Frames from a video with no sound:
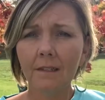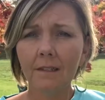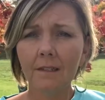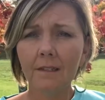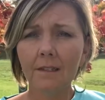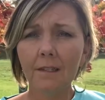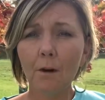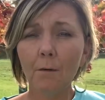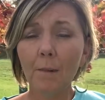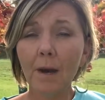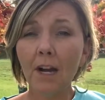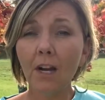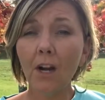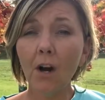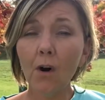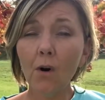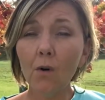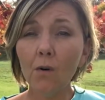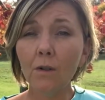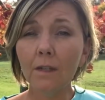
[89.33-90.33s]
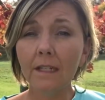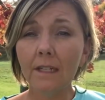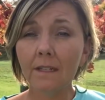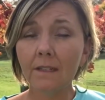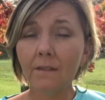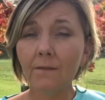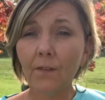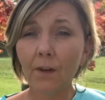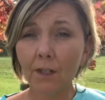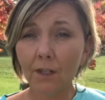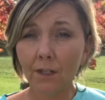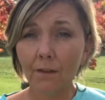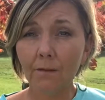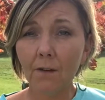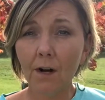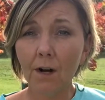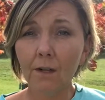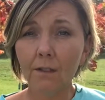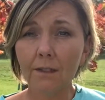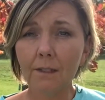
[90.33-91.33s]
So my goal is first of
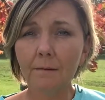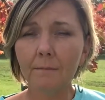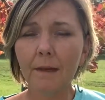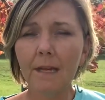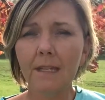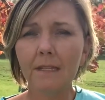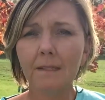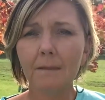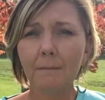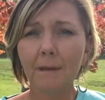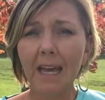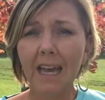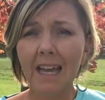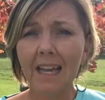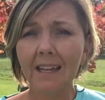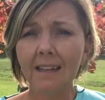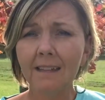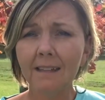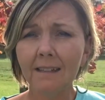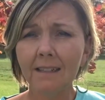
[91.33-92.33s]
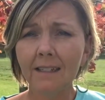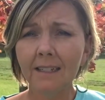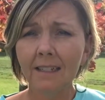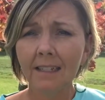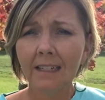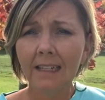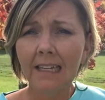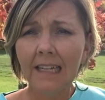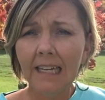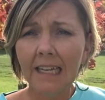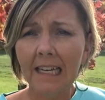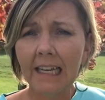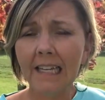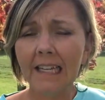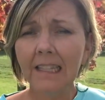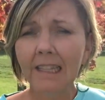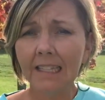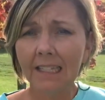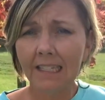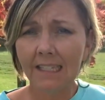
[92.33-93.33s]
all to make some hand
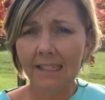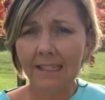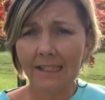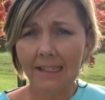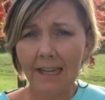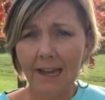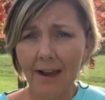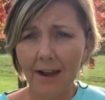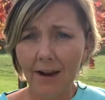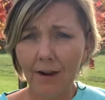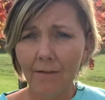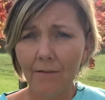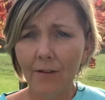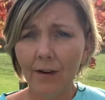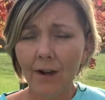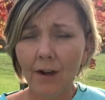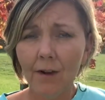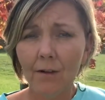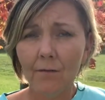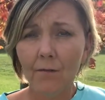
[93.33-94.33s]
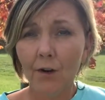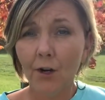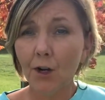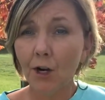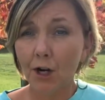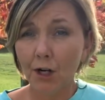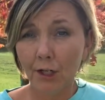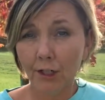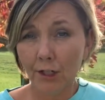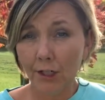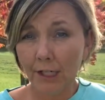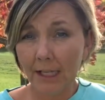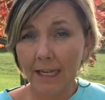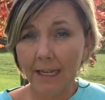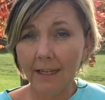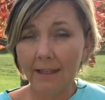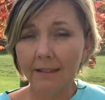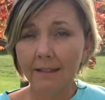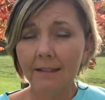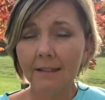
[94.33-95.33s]
healing salve for gardener's
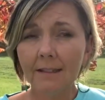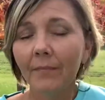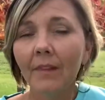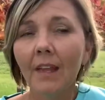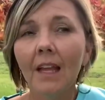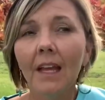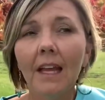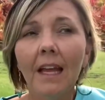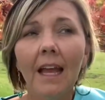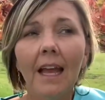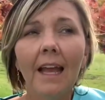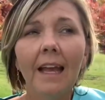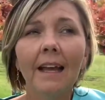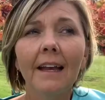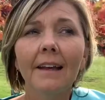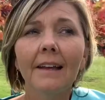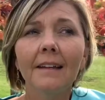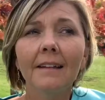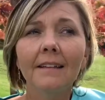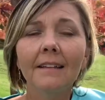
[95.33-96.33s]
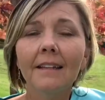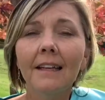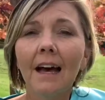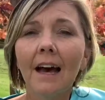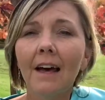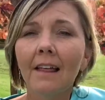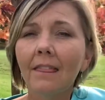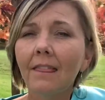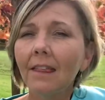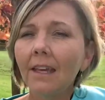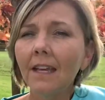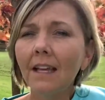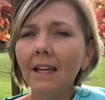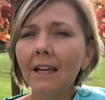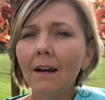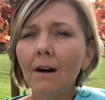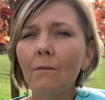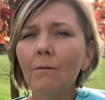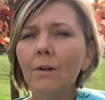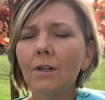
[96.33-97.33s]
hands. And I think
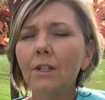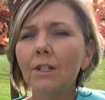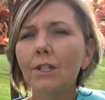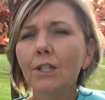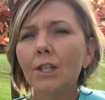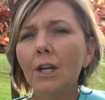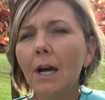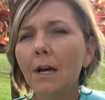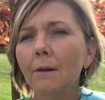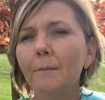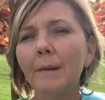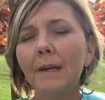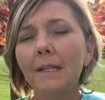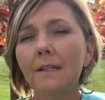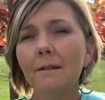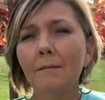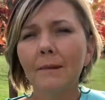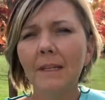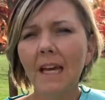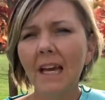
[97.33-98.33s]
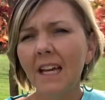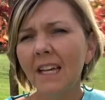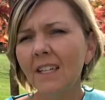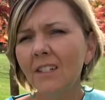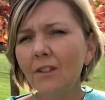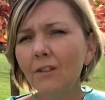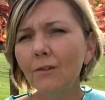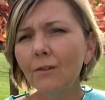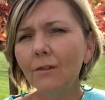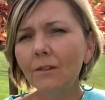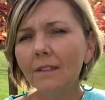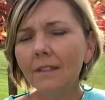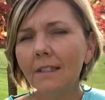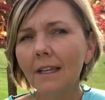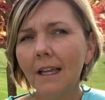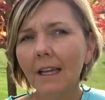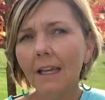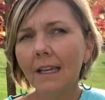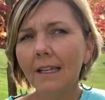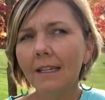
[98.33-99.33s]
I'm gonna try to make some candles
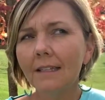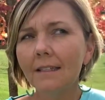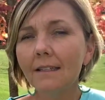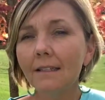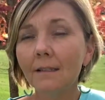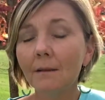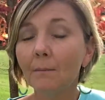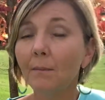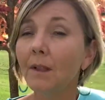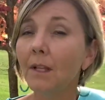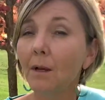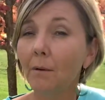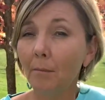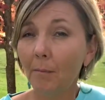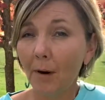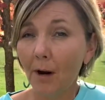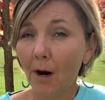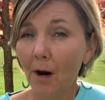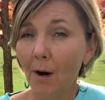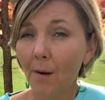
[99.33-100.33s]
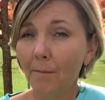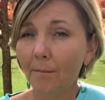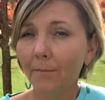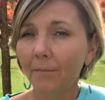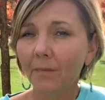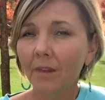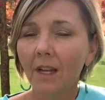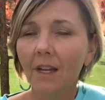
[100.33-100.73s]
and some lip balm.